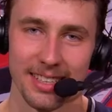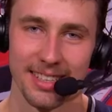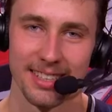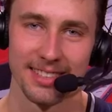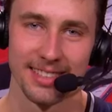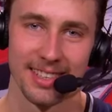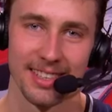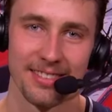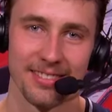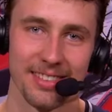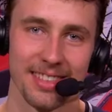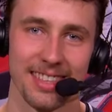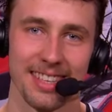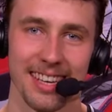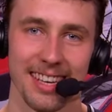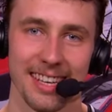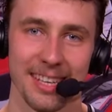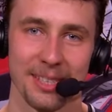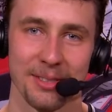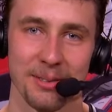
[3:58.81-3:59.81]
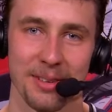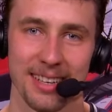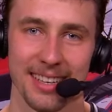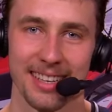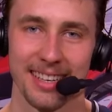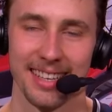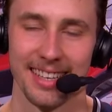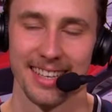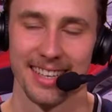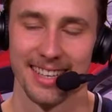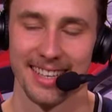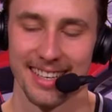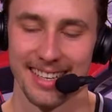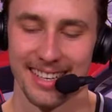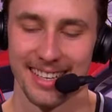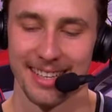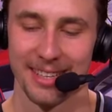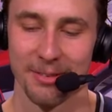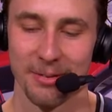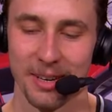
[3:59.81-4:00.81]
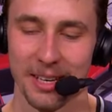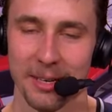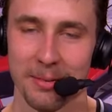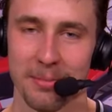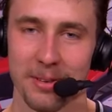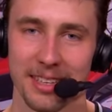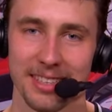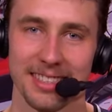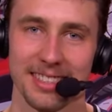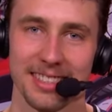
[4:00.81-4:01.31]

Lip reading: there's definitely days where he brings